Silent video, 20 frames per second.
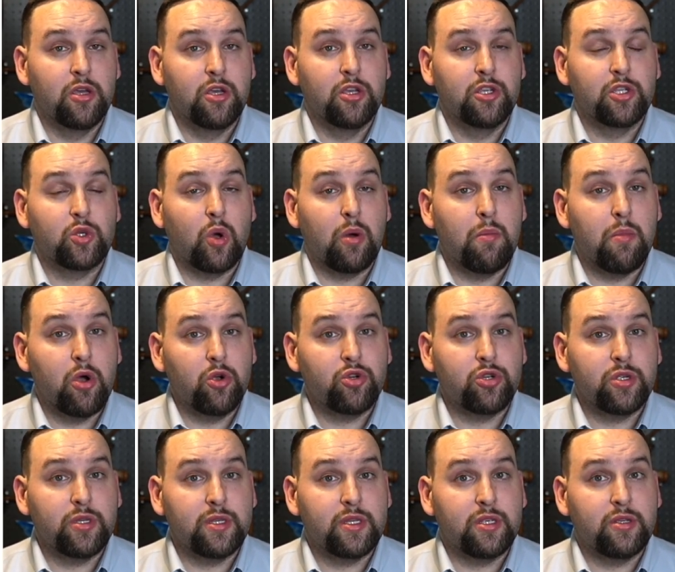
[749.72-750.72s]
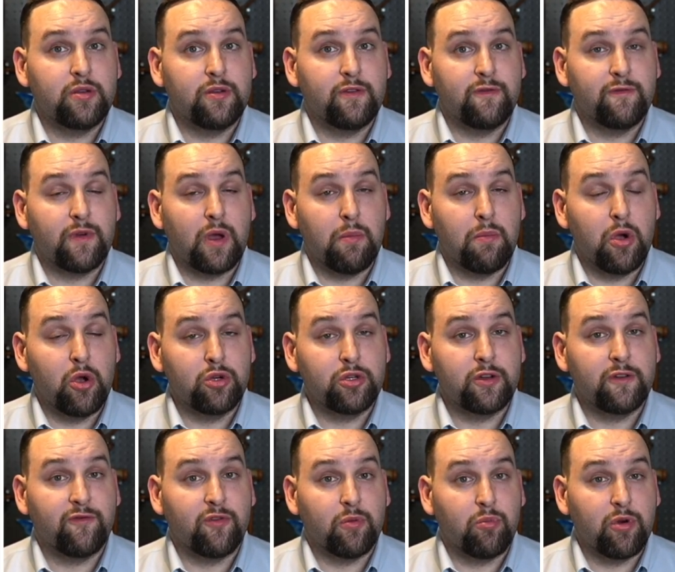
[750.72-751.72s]
So a
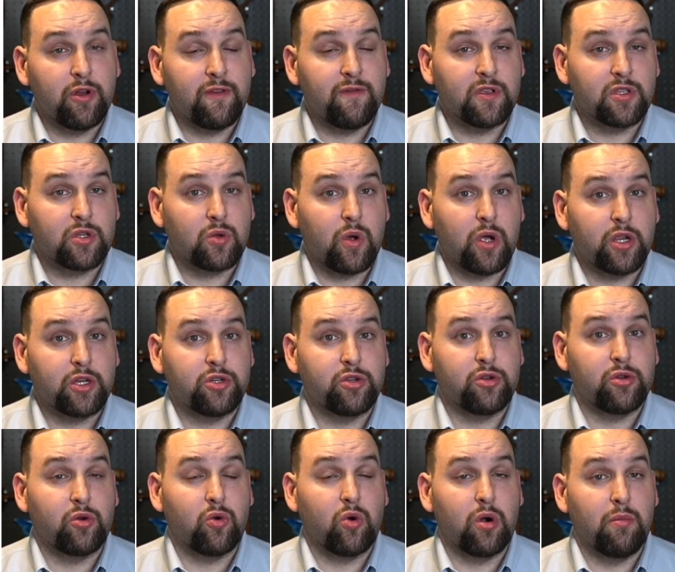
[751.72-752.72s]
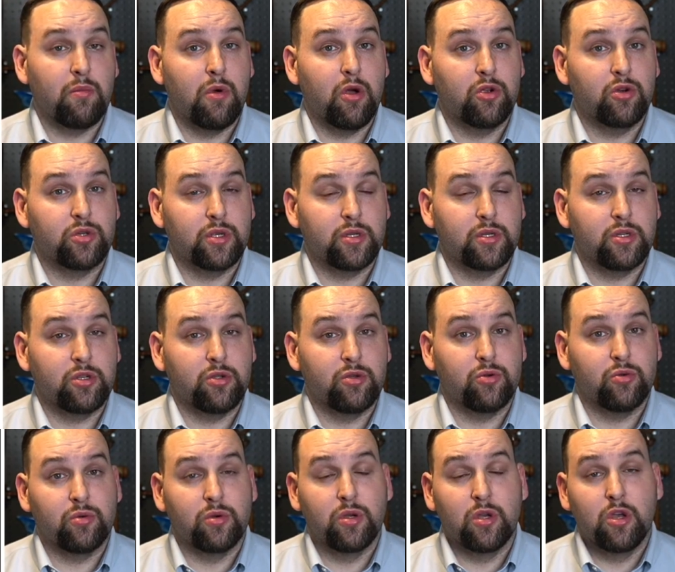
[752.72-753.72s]
motion for previous question, or a motion
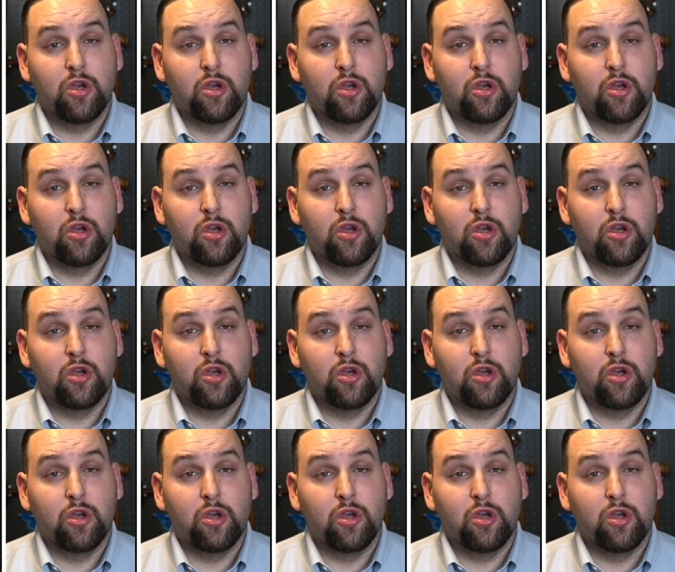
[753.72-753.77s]
to